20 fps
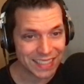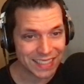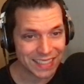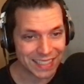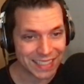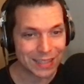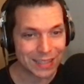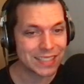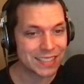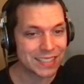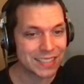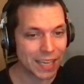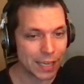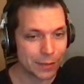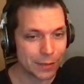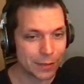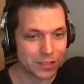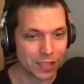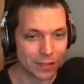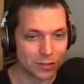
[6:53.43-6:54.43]
Like, these
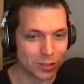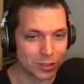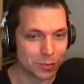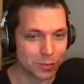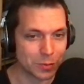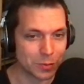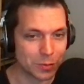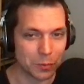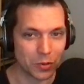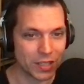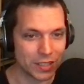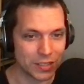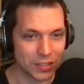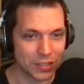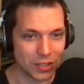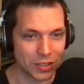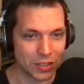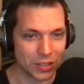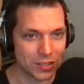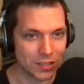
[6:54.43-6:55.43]
games have just been played,
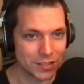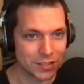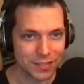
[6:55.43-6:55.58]
y'all.